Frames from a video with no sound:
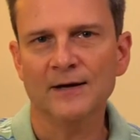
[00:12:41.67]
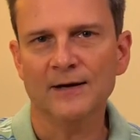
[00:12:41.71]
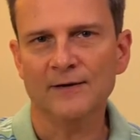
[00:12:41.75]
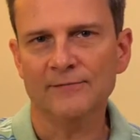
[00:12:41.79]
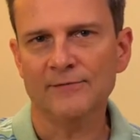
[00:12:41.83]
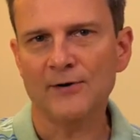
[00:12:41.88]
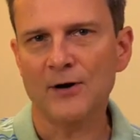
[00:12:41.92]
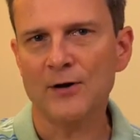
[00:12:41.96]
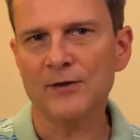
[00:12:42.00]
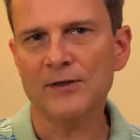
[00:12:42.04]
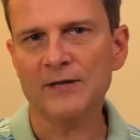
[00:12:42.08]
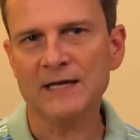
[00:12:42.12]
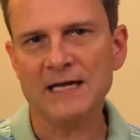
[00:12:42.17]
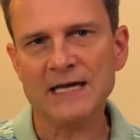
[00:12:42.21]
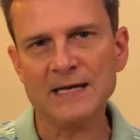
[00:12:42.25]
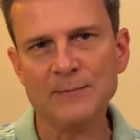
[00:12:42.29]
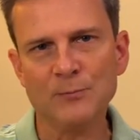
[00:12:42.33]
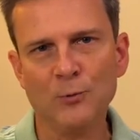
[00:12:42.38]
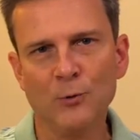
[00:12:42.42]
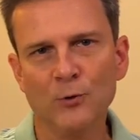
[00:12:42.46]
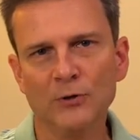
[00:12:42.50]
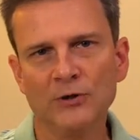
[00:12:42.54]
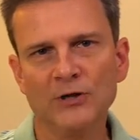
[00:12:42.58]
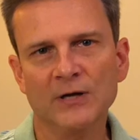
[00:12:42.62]
Of all the
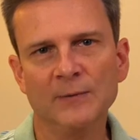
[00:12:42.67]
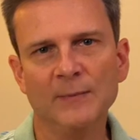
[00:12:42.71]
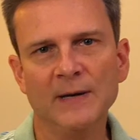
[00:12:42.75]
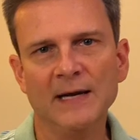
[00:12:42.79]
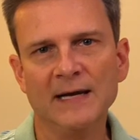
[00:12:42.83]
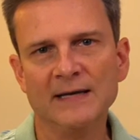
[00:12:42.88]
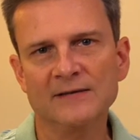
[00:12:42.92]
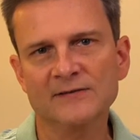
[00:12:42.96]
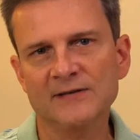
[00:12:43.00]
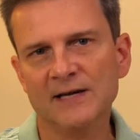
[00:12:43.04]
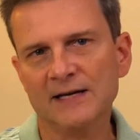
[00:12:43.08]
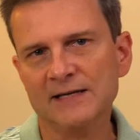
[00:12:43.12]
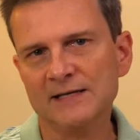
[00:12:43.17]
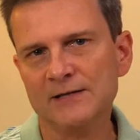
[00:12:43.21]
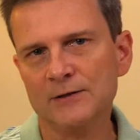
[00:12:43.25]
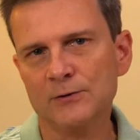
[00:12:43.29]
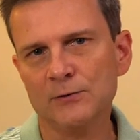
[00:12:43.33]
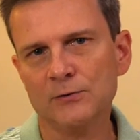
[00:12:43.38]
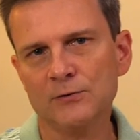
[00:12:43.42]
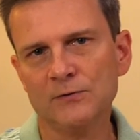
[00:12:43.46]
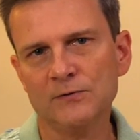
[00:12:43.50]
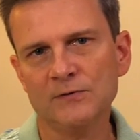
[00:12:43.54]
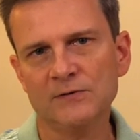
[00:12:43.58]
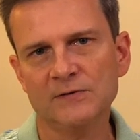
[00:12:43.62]
keyboard commands I
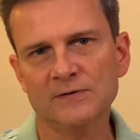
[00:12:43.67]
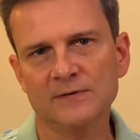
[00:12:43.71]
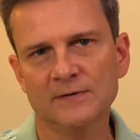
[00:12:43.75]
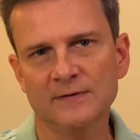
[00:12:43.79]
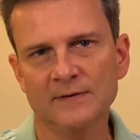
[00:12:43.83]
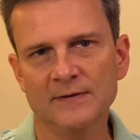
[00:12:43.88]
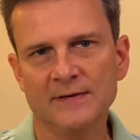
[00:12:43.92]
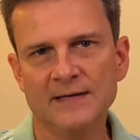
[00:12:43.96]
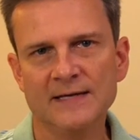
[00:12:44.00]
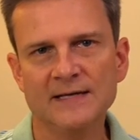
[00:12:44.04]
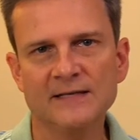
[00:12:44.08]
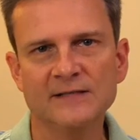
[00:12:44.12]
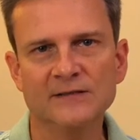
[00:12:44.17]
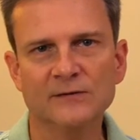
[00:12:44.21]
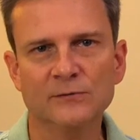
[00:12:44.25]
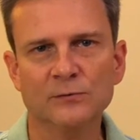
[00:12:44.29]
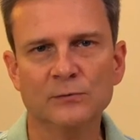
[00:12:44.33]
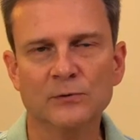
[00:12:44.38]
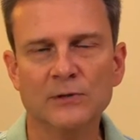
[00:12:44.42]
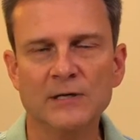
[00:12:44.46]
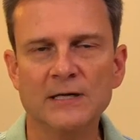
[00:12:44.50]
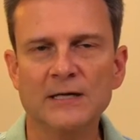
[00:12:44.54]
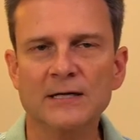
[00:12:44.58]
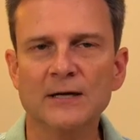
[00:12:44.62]
use, these
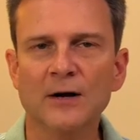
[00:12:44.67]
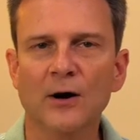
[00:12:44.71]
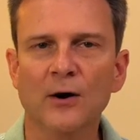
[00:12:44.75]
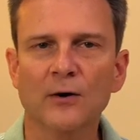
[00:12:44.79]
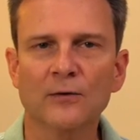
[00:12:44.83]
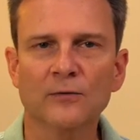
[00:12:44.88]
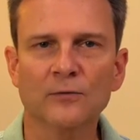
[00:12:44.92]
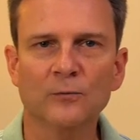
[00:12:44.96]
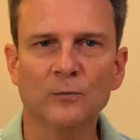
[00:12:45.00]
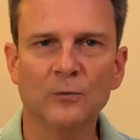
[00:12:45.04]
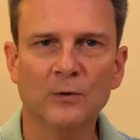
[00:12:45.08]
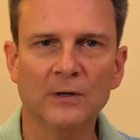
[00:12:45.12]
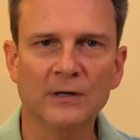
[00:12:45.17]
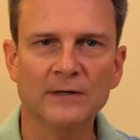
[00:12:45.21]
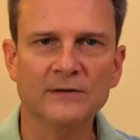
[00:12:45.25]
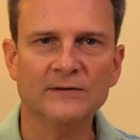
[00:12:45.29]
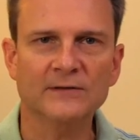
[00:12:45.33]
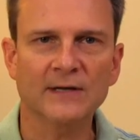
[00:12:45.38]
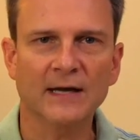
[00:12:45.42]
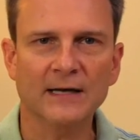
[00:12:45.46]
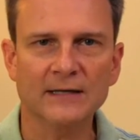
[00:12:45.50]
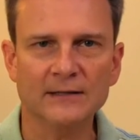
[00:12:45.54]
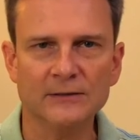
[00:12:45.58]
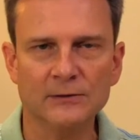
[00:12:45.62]
three are the
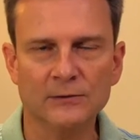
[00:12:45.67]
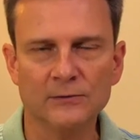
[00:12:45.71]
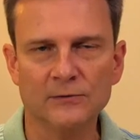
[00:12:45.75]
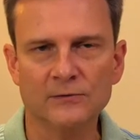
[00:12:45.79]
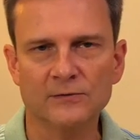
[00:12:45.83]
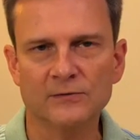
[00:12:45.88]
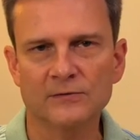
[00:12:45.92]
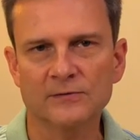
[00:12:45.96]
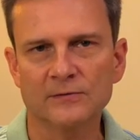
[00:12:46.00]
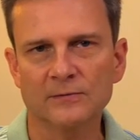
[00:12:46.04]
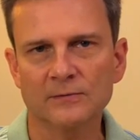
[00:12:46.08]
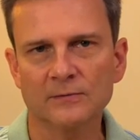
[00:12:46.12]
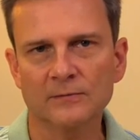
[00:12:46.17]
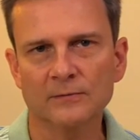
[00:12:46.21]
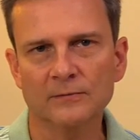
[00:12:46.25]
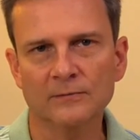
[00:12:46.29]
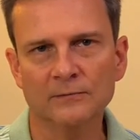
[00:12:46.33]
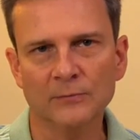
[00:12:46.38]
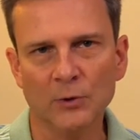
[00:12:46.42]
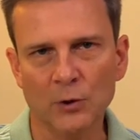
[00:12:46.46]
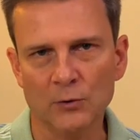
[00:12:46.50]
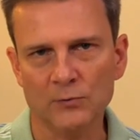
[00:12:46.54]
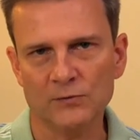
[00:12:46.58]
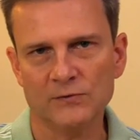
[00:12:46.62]
ones I used
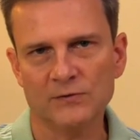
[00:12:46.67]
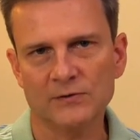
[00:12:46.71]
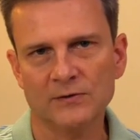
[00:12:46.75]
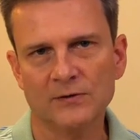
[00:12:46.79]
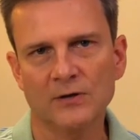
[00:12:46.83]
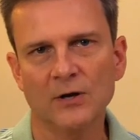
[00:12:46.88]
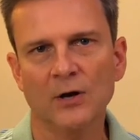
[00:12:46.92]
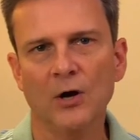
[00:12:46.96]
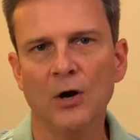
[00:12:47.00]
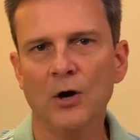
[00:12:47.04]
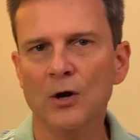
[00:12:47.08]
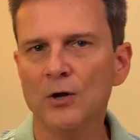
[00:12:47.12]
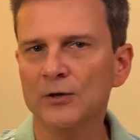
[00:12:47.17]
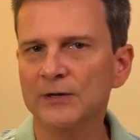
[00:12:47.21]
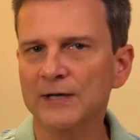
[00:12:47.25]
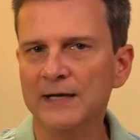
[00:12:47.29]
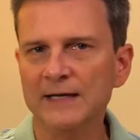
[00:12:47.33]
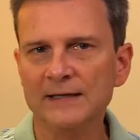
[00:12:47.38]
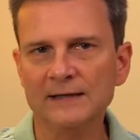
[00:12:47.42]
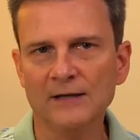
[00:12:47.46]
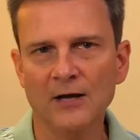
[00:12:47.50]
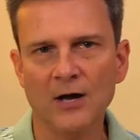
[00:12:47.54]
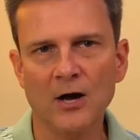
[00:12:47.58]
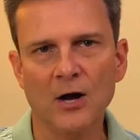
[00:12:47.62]
most, all
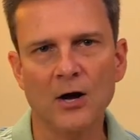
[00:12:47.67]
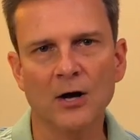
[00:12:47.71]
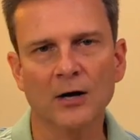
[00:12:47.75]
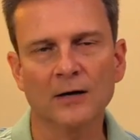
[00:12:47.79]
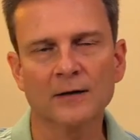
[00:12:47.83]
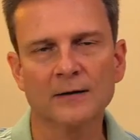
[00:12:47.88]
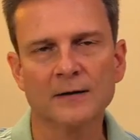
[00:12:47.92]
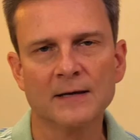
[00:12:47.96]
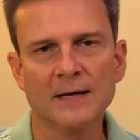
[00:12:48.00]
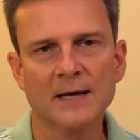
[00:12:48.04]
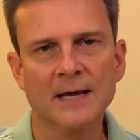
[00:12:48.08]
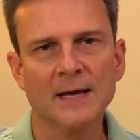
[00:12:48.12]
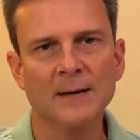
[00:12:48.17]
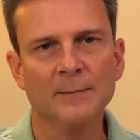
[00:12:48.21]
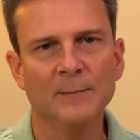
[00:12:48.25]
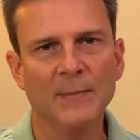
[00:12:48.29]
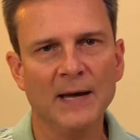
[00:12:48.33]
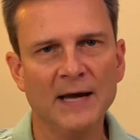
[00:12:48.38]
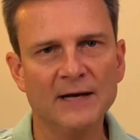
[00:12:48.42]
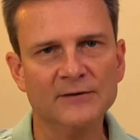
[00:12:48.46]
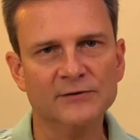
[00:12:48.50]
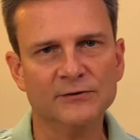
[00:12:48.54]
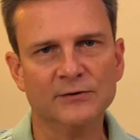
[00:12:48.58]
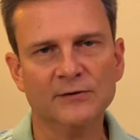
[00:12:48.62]
day long.
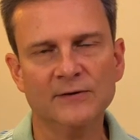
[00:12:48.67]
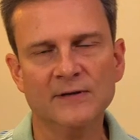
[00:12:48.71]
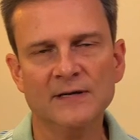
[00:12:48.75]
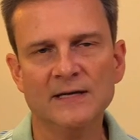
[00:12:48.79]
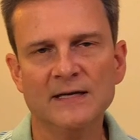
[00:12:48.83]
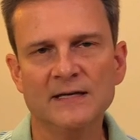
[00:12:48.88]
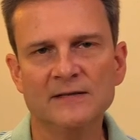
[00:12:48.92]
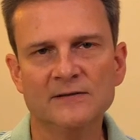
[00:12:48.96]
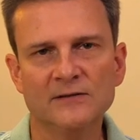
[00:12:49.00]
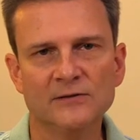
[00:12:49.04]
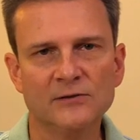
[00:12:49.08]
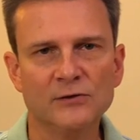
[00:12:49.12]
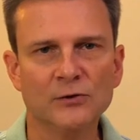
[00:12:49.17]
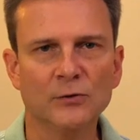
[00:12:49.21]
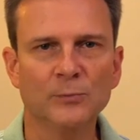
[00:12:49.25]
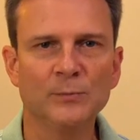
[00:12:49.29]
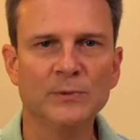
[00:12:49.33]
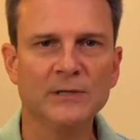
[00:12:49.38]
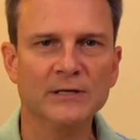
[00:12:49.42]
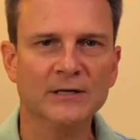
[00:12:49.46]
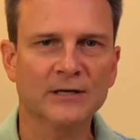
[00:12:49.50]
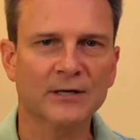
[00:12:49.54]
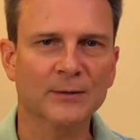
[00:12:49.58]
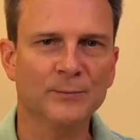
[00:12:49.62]
Master these and you'll
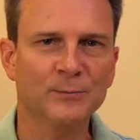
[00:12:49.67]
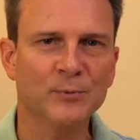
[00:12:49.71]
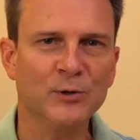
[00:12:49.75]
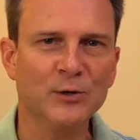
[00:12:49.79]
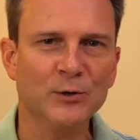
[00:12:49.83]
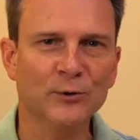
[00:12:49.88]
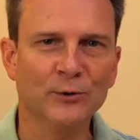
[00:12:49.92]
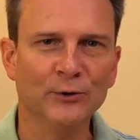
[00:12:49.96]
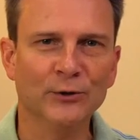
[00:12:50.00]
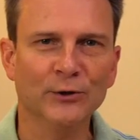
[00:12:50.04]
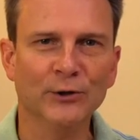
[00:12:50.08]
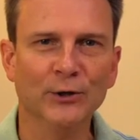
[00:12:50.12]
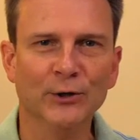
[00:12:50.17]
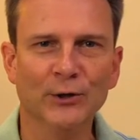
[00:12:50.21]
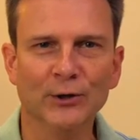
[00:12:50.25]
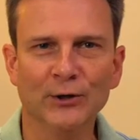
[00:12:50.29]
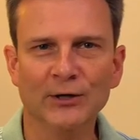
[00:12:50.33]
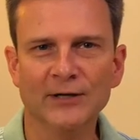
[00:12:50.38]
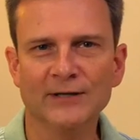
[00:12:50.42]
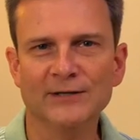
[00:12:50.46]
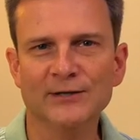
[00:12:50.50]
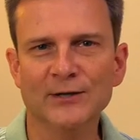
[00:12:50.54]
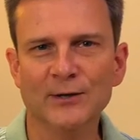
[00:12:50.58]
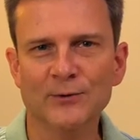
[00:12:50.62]
be a computer
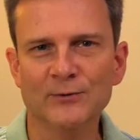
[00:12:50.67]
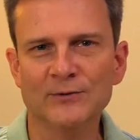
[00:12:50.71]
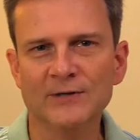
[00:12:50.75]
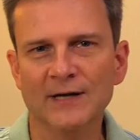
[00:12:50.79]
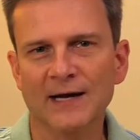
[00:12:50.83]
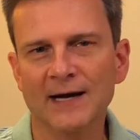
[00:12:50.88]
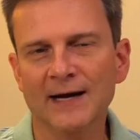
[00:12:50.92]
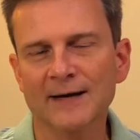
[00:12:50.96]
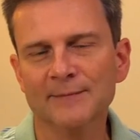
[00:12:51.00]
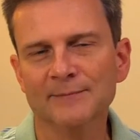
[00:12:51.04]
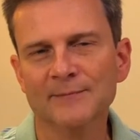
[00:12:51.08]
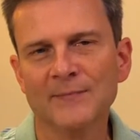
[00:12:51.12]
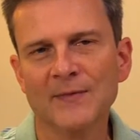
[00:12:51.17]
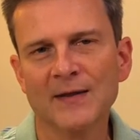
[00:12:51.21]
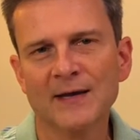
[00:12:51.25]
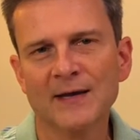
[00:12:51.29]
nerd in no time.